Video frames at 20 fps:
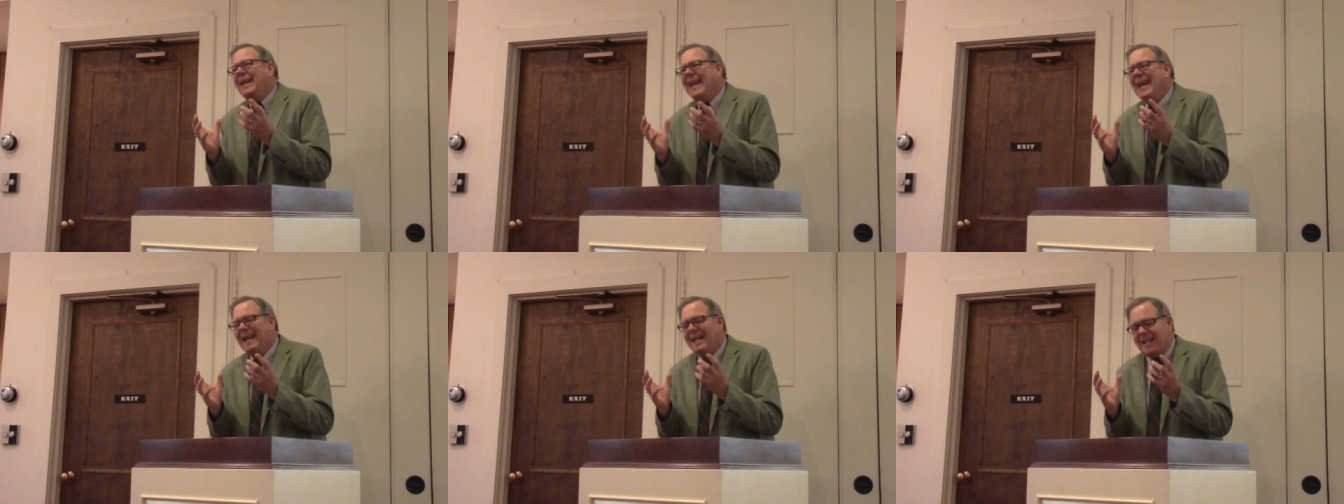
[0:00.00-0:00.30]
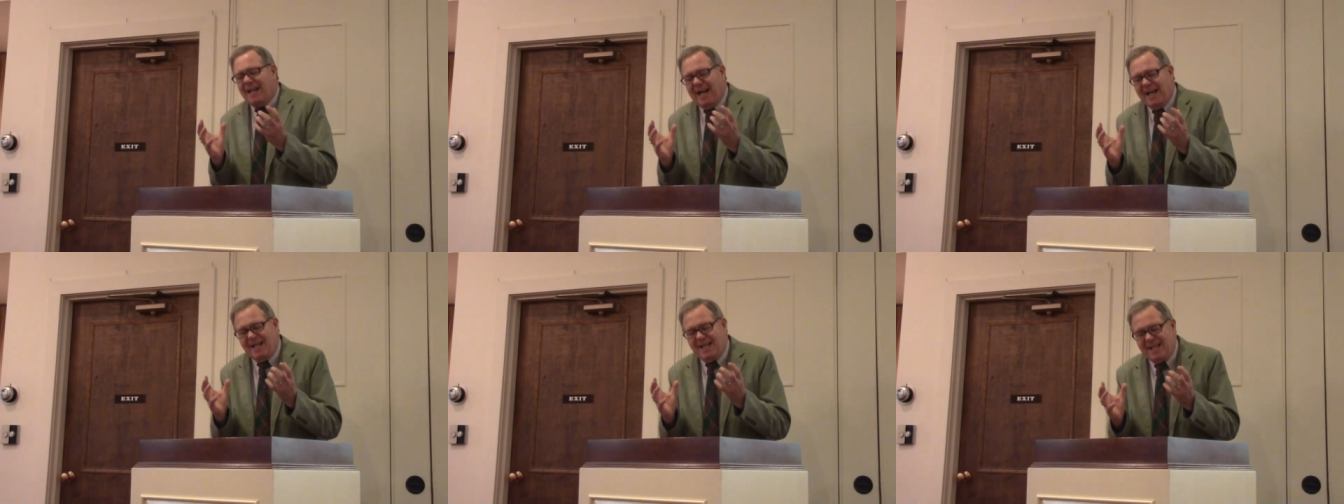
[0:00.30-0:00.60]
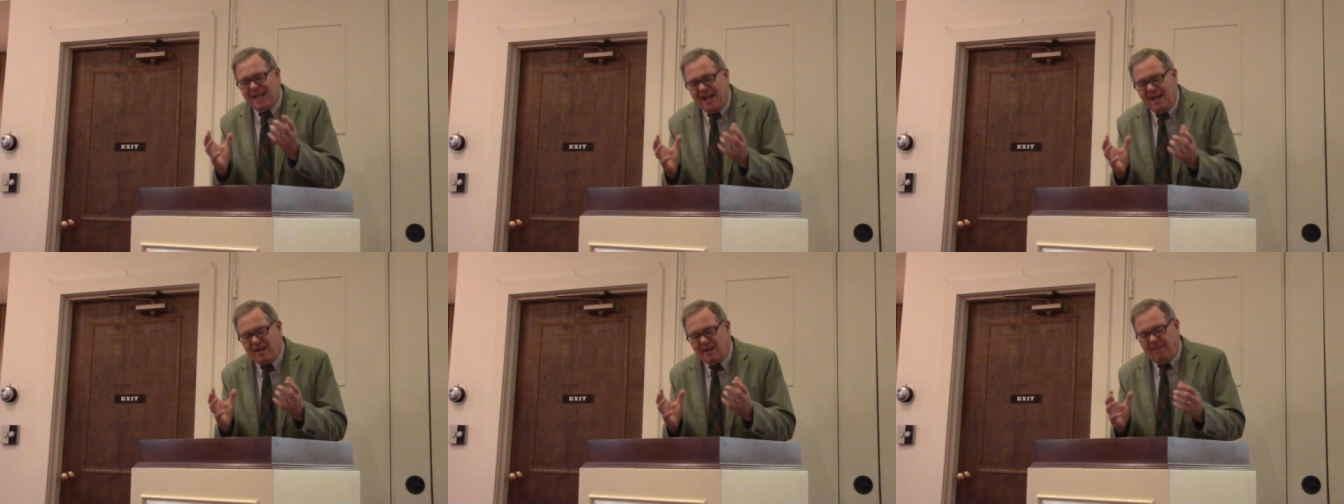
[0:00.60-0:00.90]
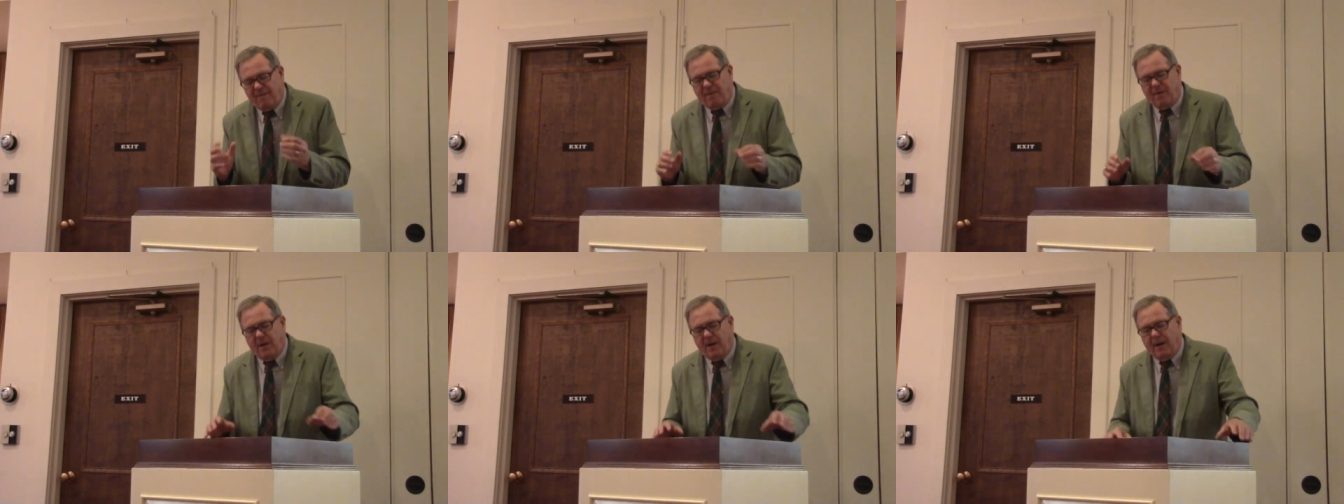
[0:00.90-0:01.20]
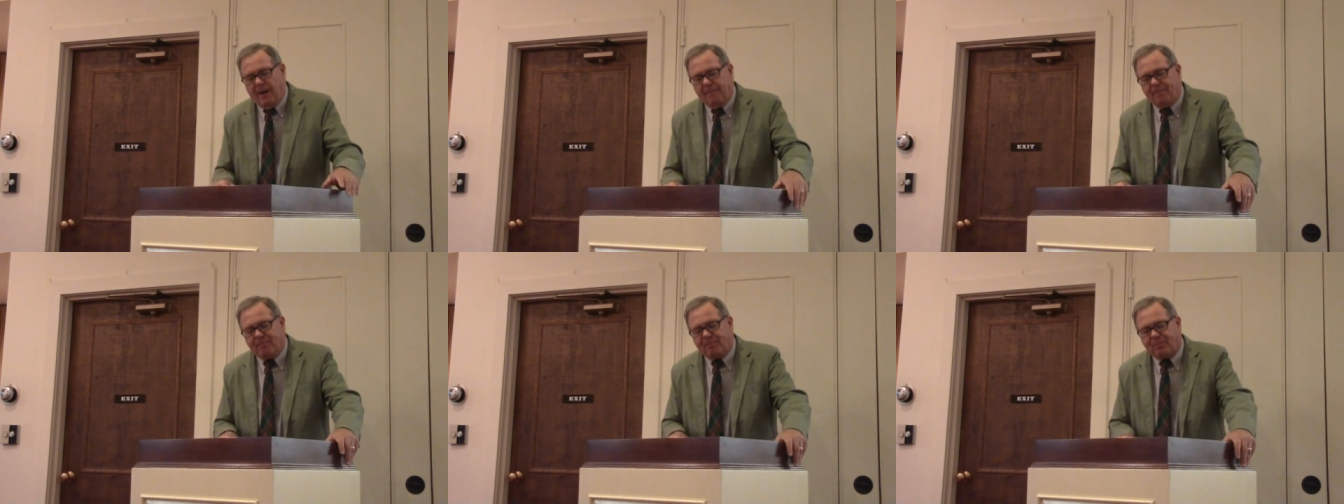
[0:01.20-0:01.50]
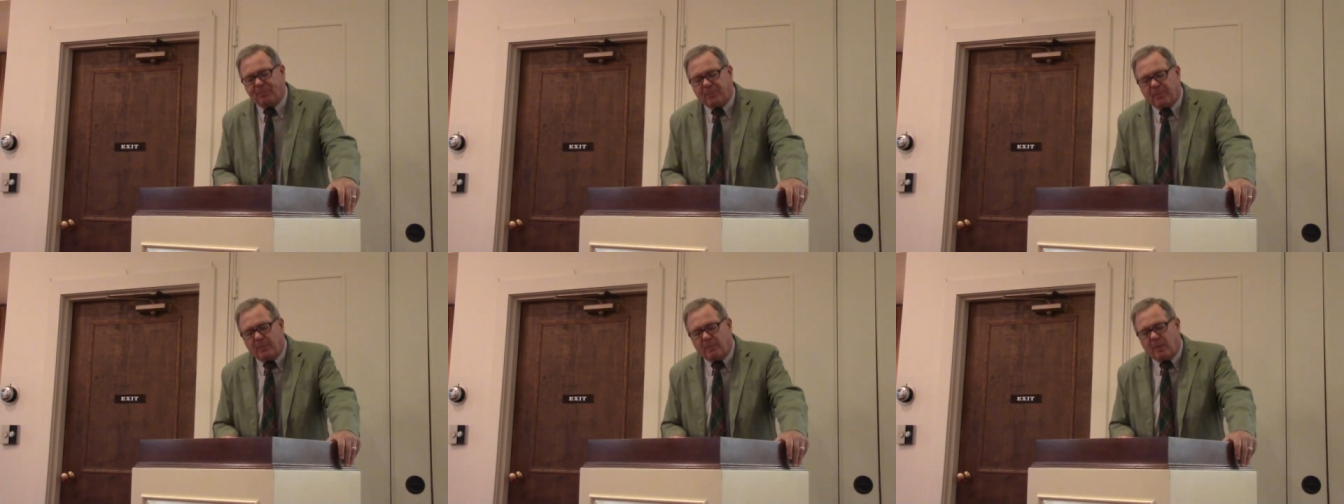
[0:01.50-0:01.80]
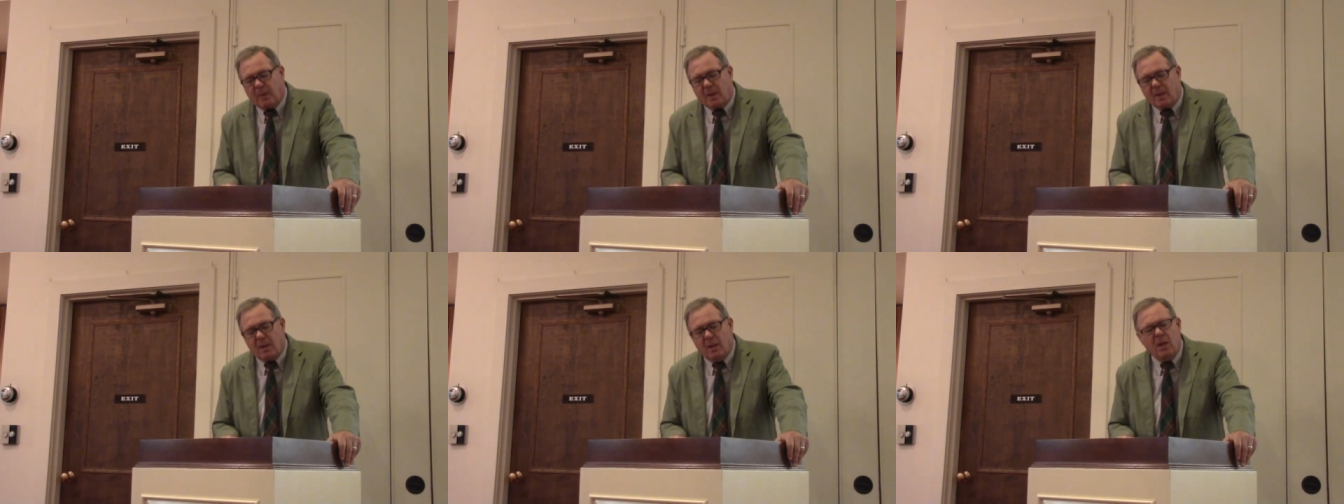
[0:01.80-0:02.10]
can't identify,
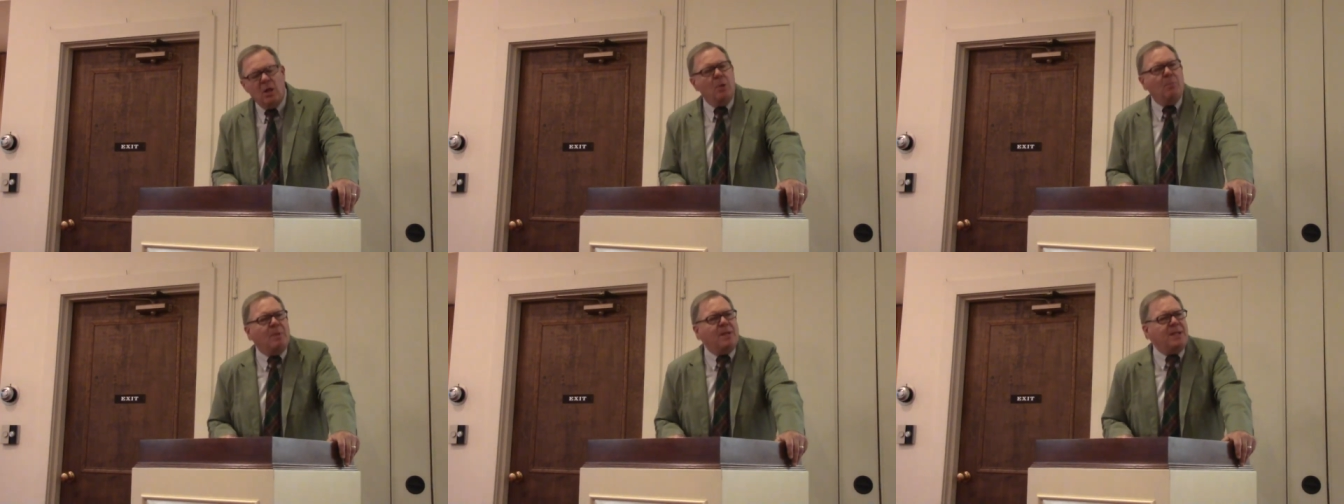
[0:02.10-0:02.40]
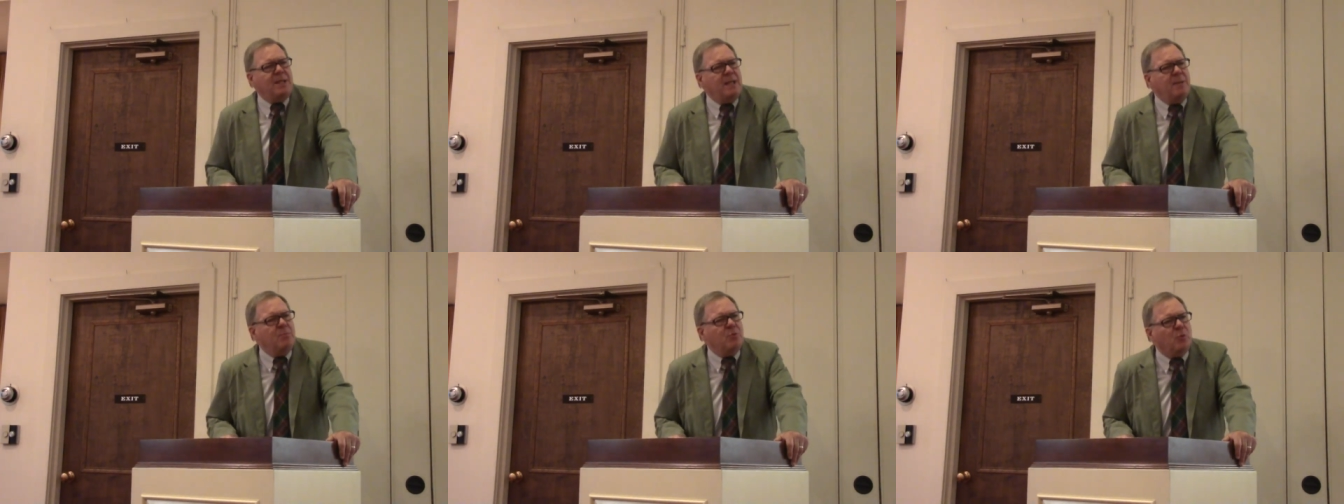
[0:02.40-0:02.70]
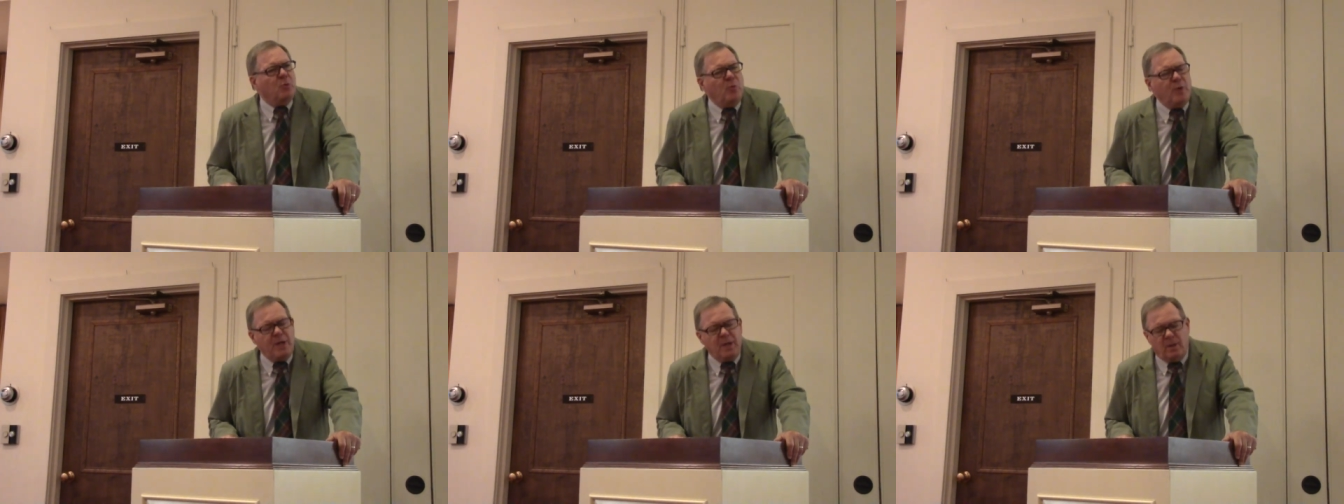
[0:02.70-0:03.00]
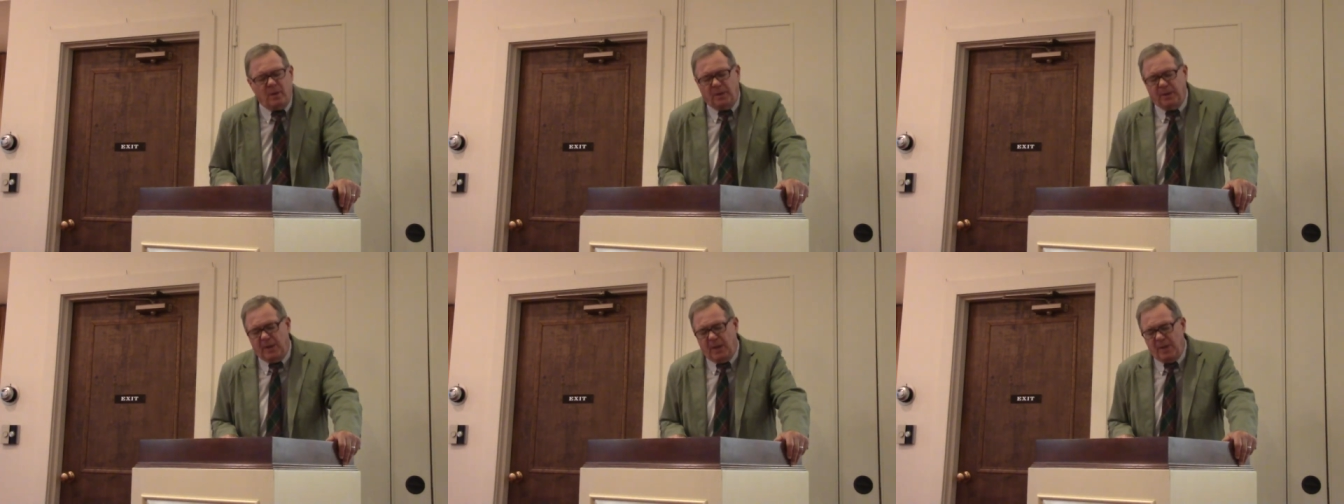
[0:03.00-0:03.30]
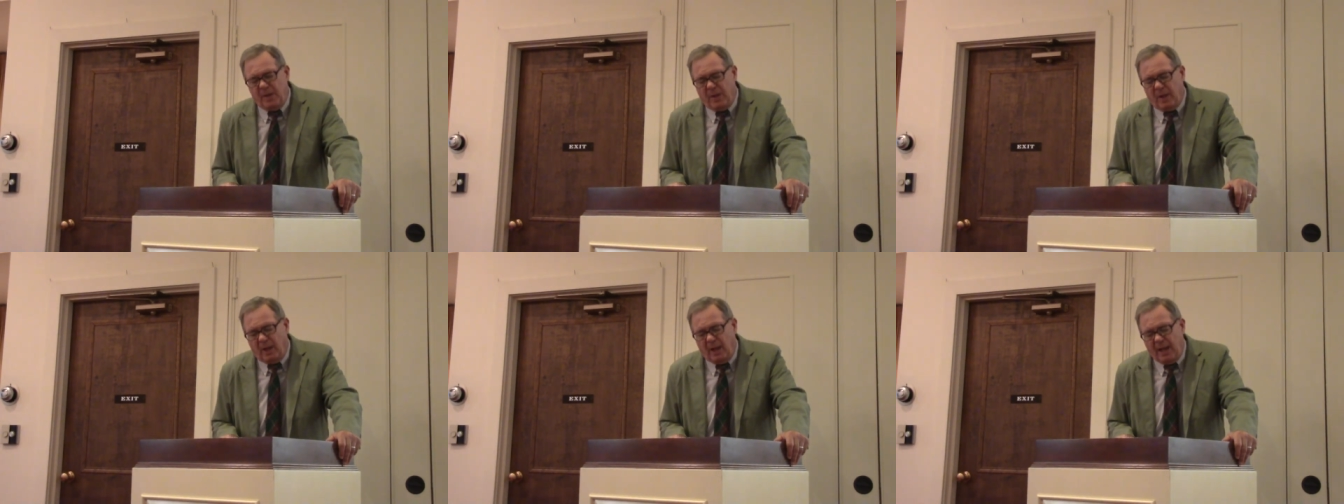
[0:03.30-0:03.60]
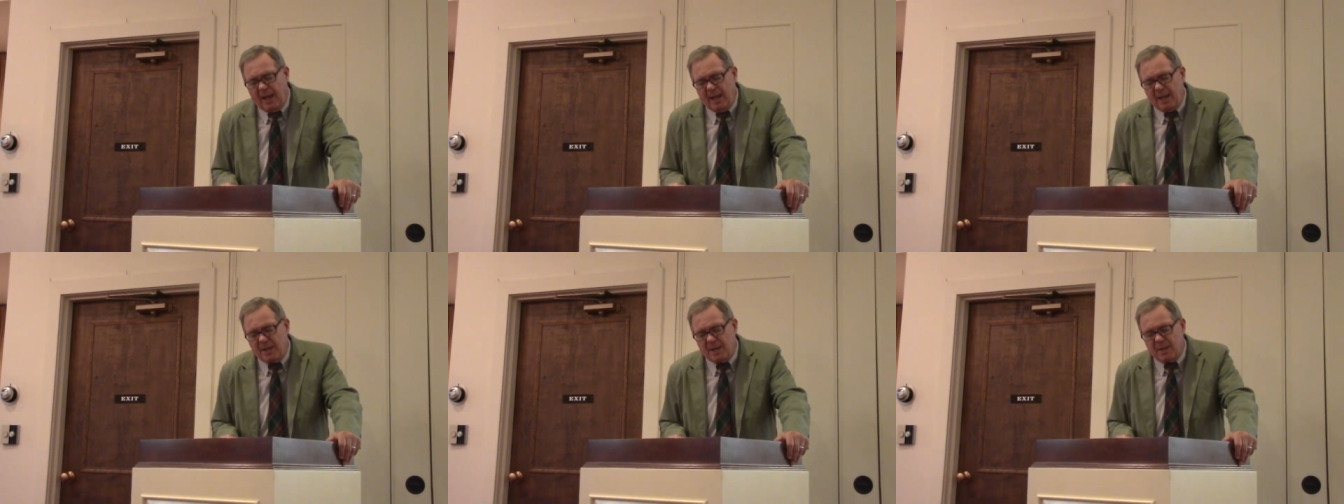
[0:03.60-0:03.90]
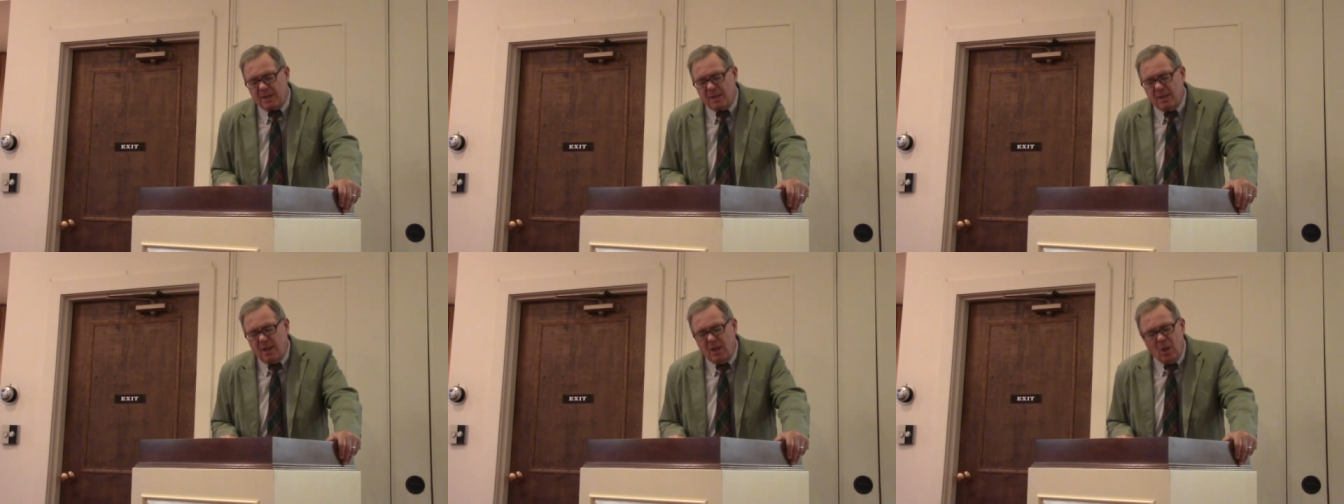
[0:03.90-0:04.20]
but seems real
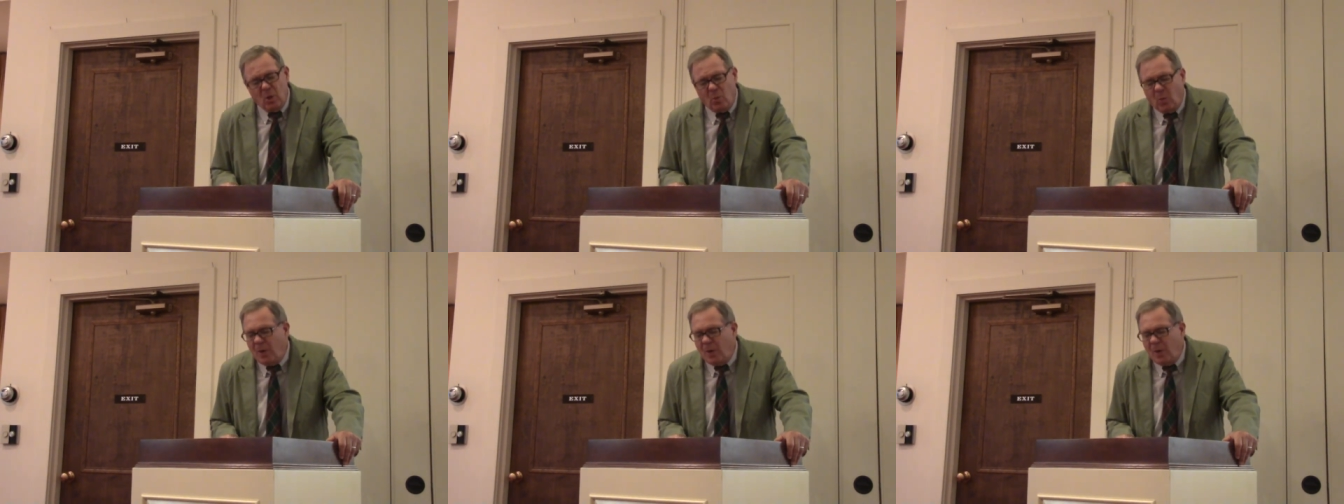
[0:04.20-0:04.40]
nonetheless,